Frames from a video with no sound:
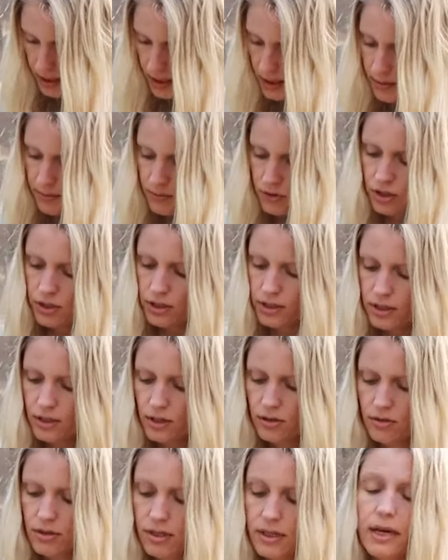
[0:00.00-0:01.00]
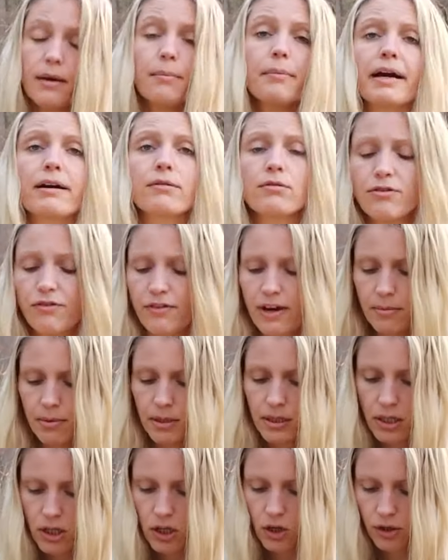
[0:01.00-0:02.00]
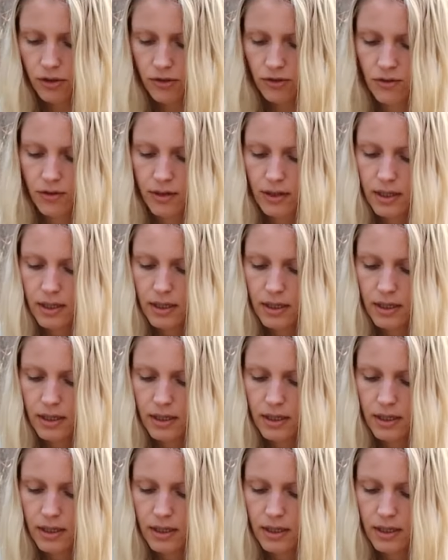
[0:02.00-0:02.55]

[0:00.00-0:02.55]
here I'm just using a microfiber cloth